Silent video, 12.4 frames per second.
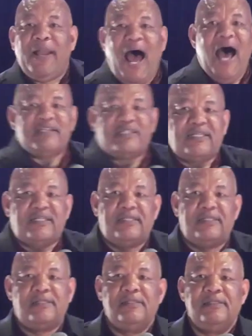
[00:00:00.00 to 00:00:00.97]

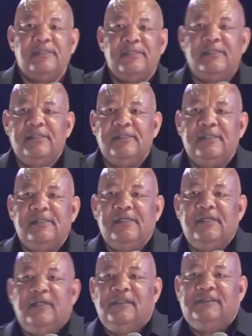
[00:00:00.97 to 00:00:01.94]
us?
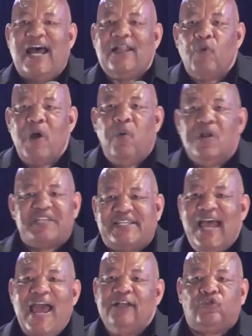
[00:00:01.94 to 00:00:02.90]
That we will
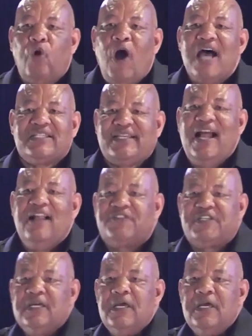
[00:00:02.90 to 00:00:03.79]
say to ourselves,